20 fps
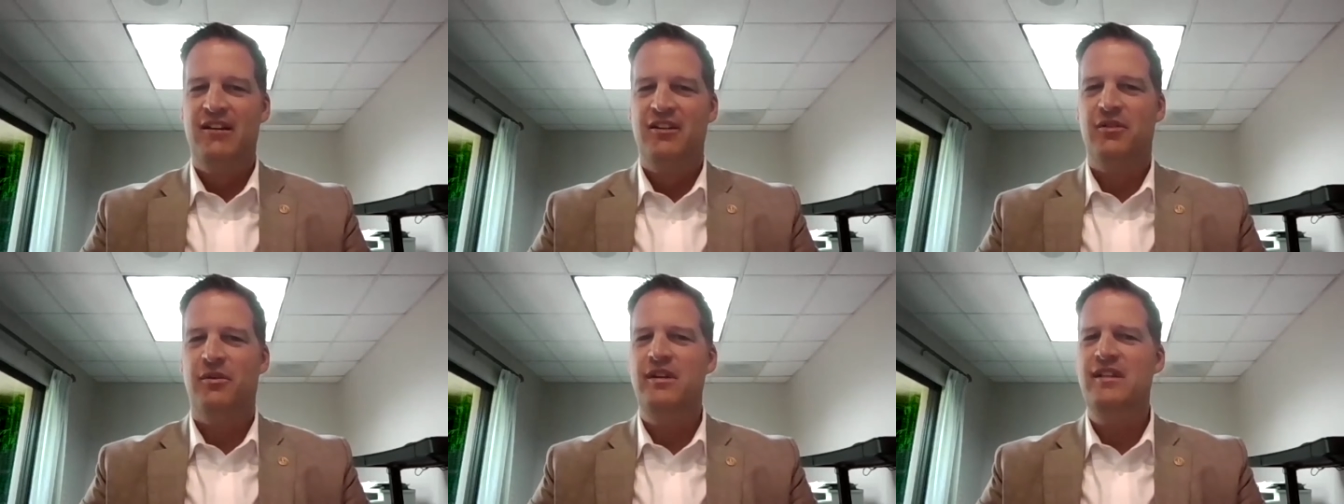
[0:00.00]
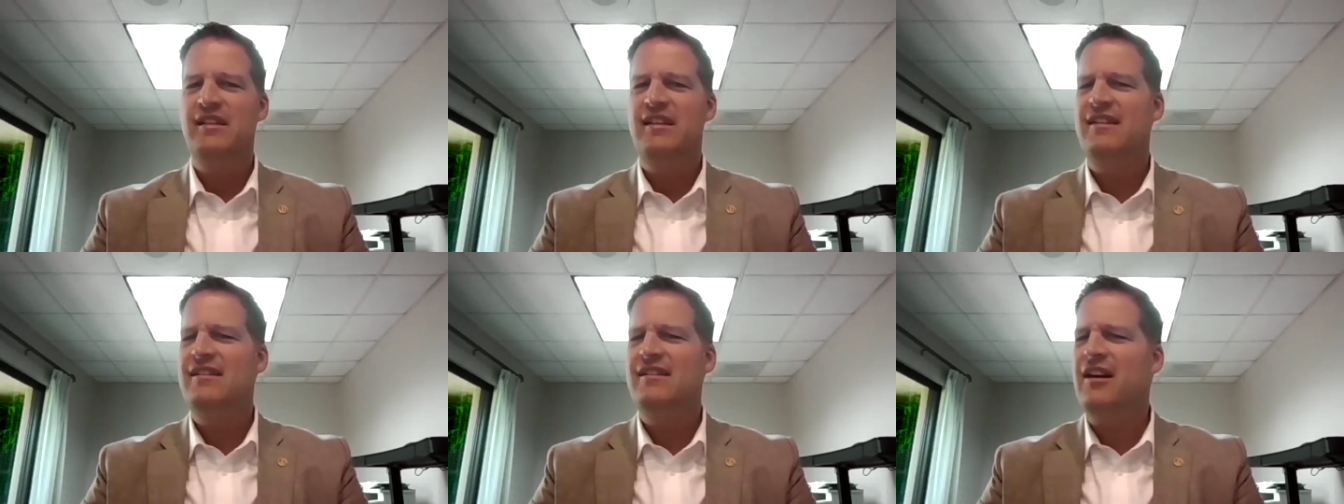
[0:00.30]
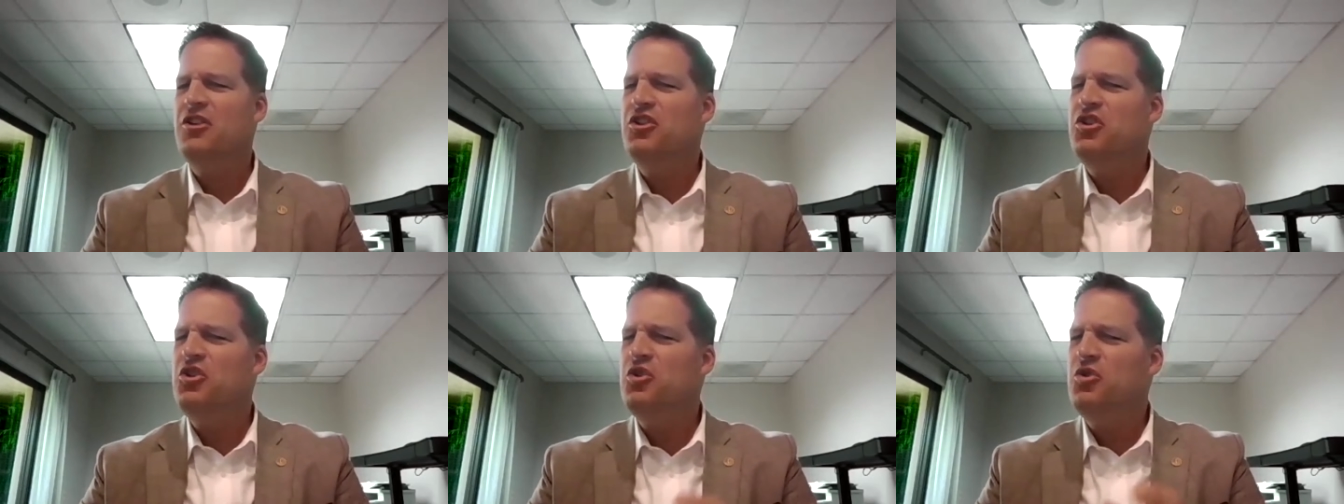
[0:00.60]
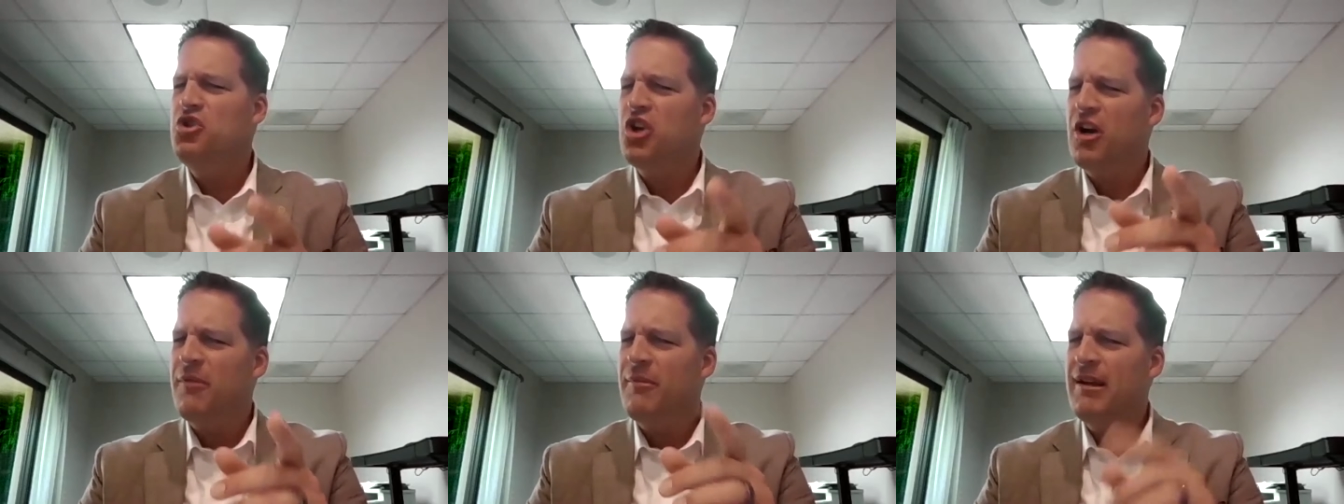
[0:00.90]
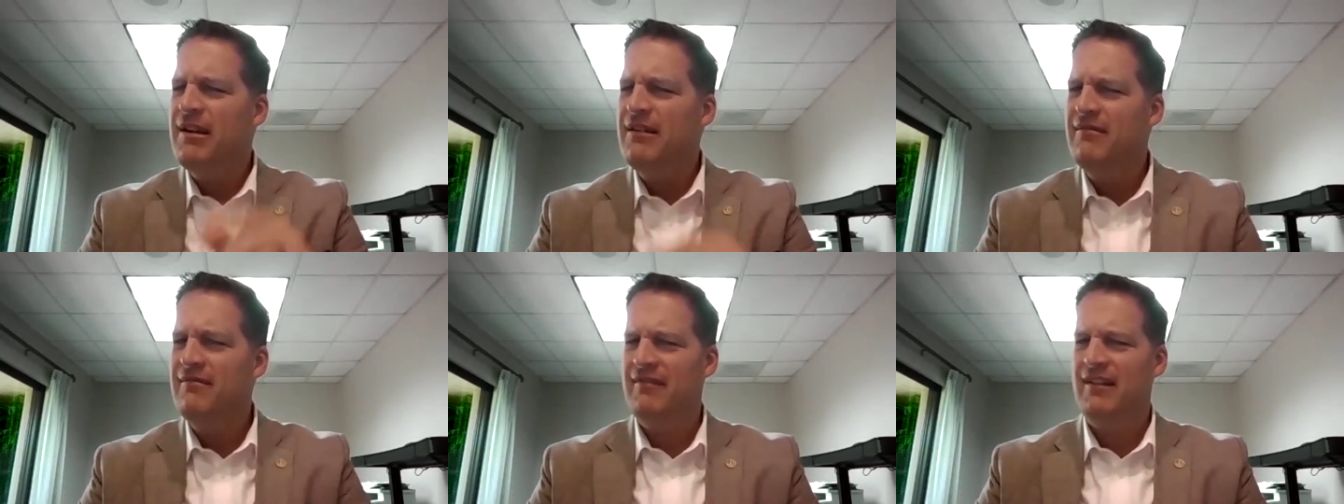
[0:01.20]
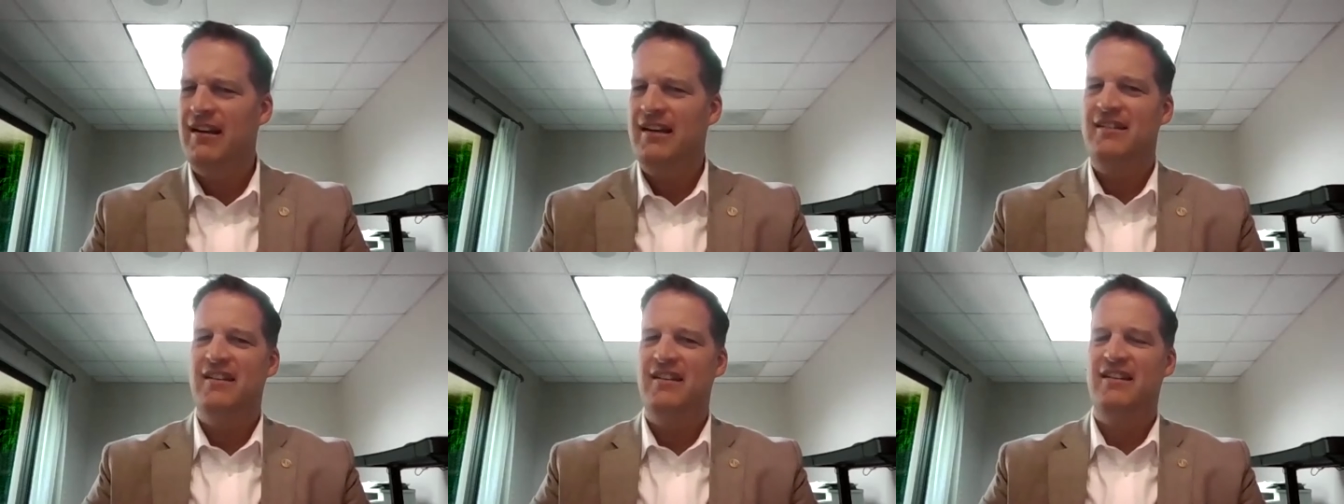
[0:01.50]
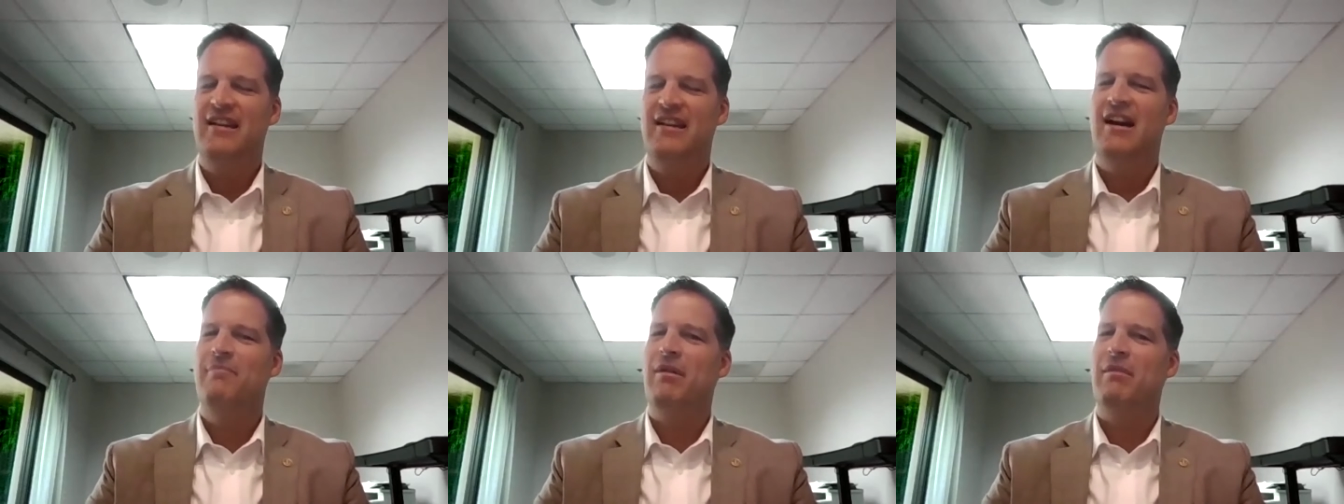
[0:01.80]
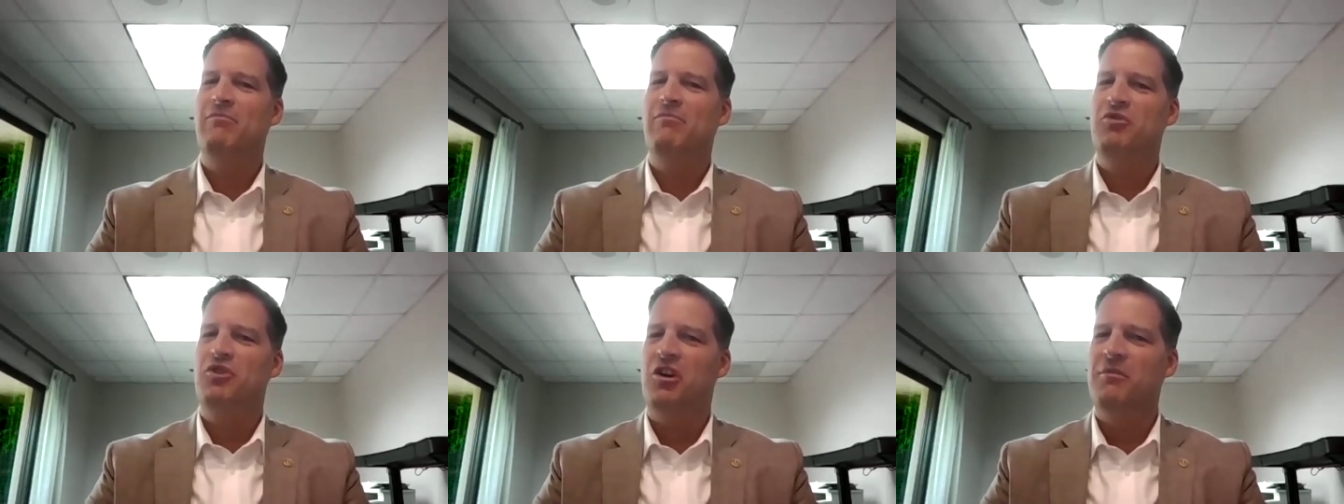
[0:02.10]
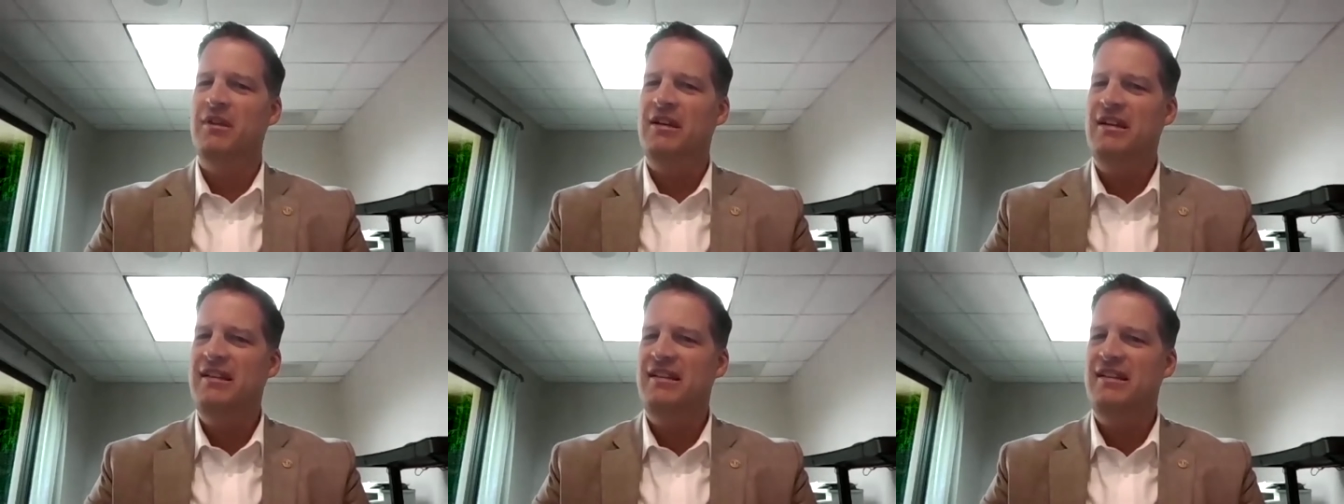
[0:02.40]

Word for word: So he says, Aren't you German? I said, Yep, I'm German.